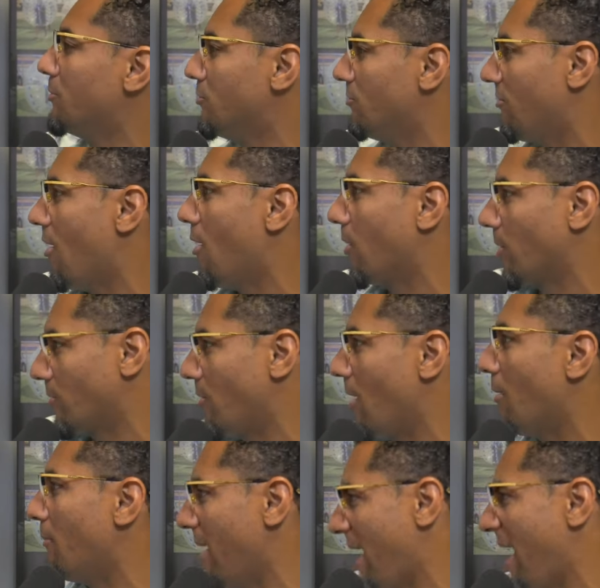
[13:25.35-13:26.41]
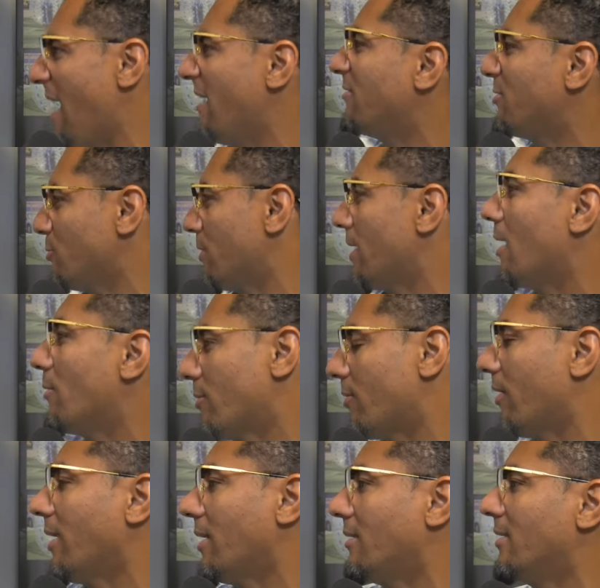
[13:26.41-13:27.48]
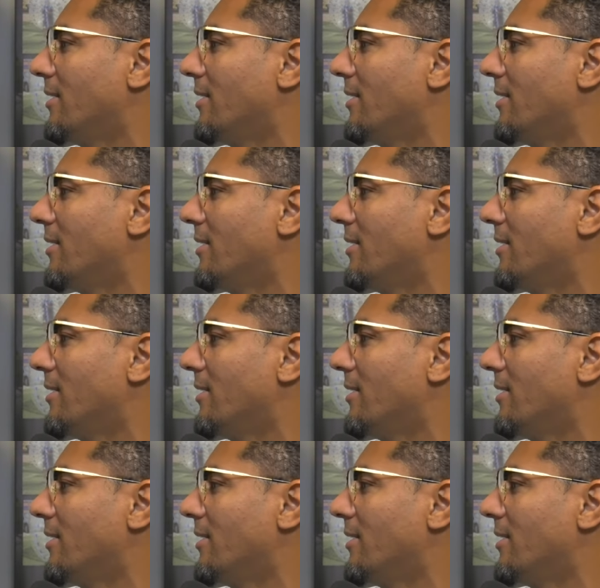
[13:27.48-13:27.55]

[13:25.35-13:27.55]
to move forward on our behalf doing our credit.